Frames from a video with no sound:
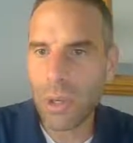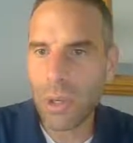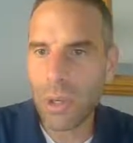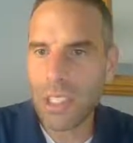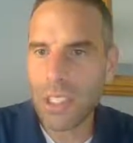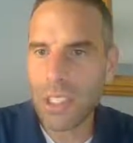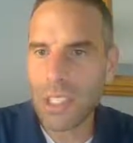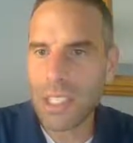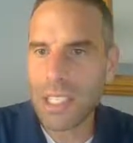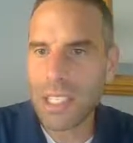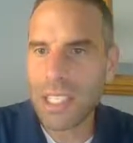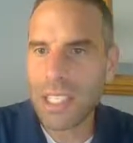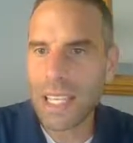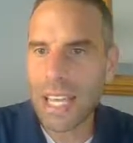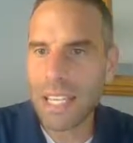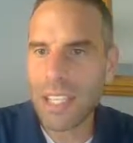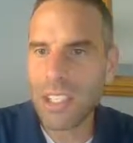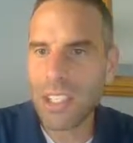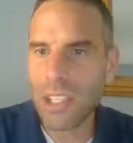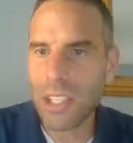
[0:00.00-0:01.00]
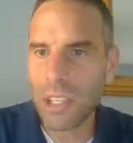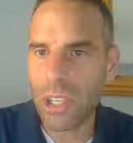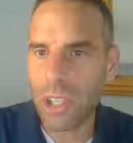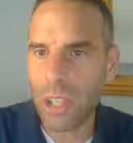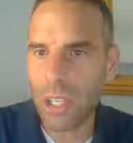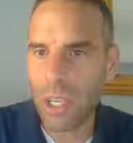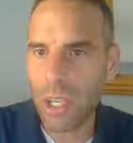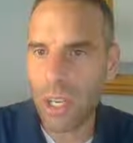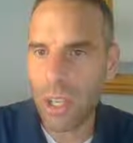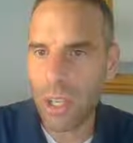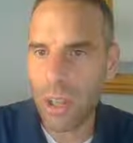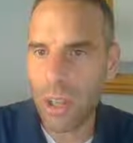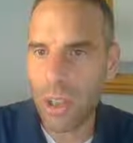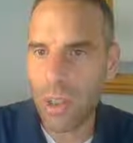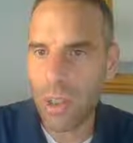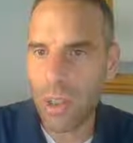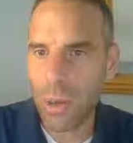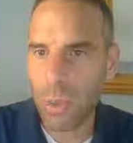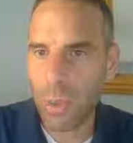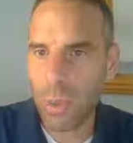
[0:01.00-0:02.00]
it's going to
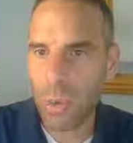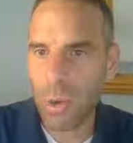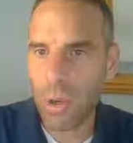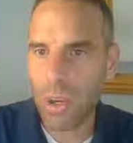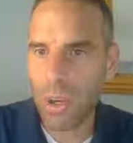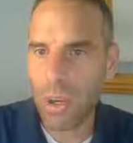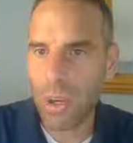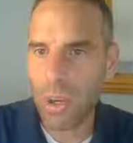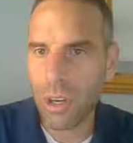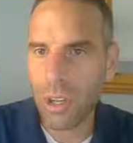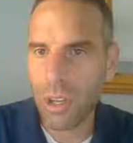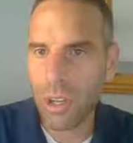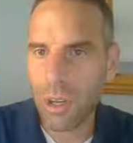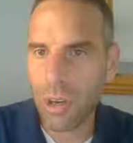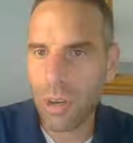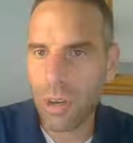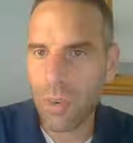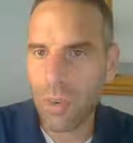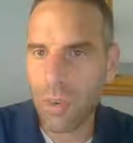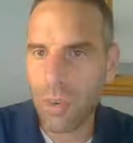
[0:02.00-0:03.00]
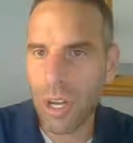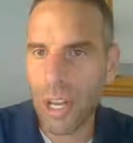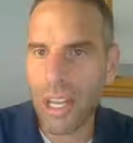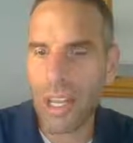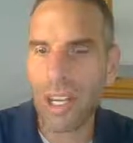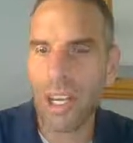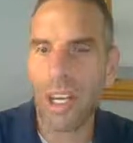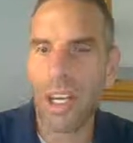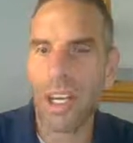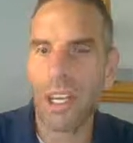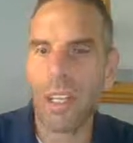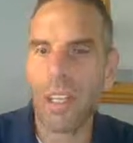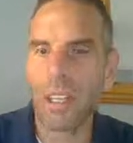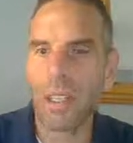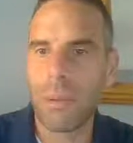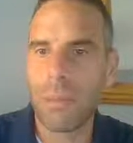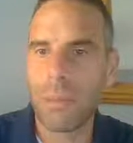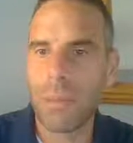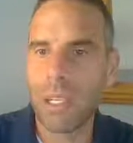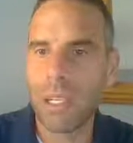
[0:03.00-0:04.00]
center the word right
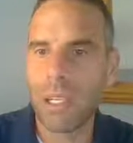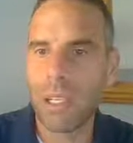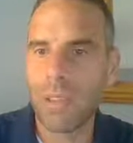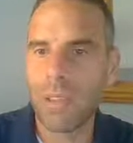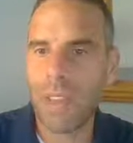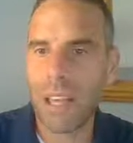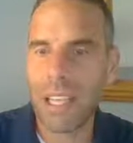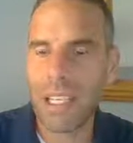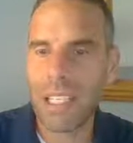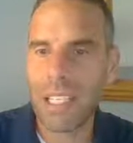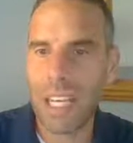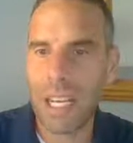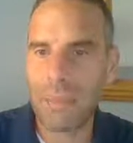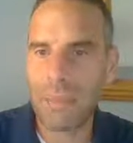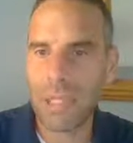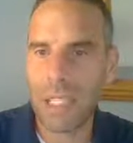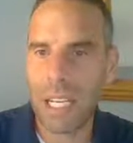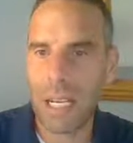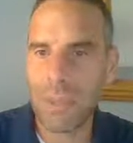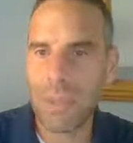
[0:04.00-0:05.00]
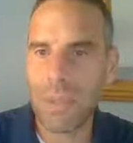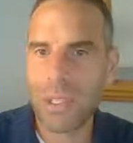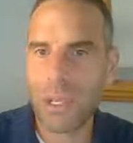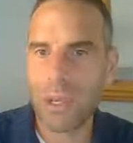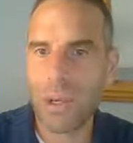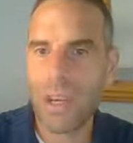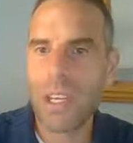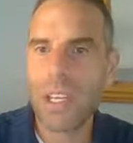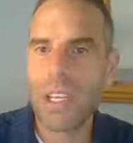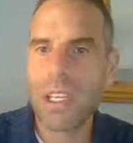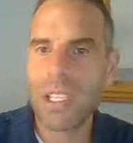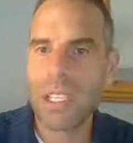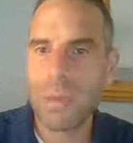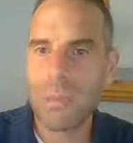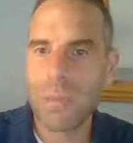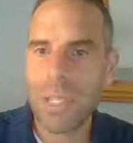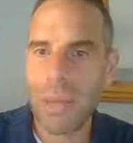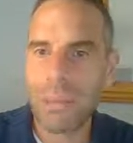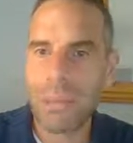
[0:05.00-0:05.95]
on the middle of that tab stop. So